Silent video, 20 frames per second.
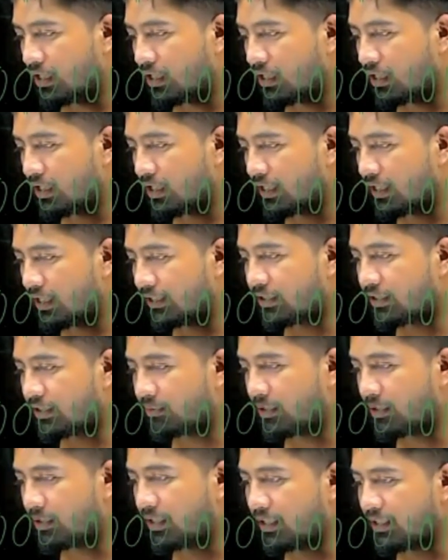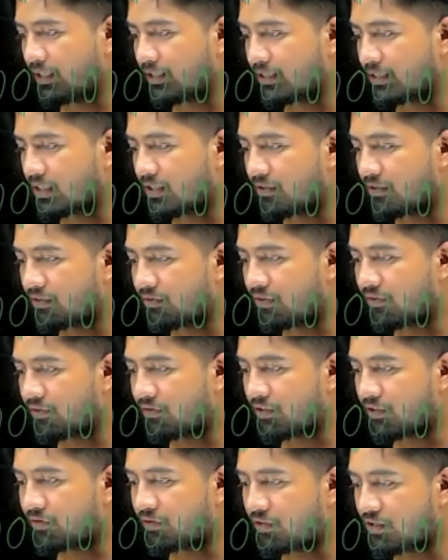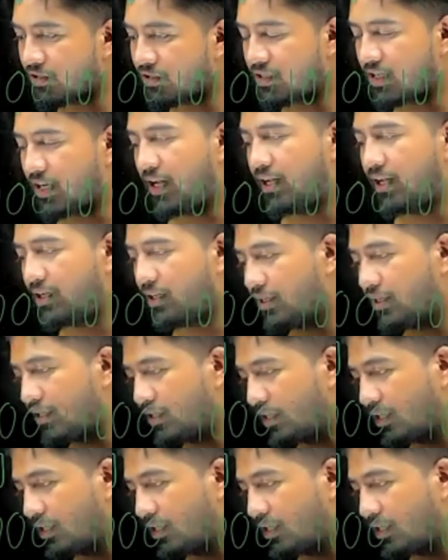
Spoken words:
IEEE 754 standard.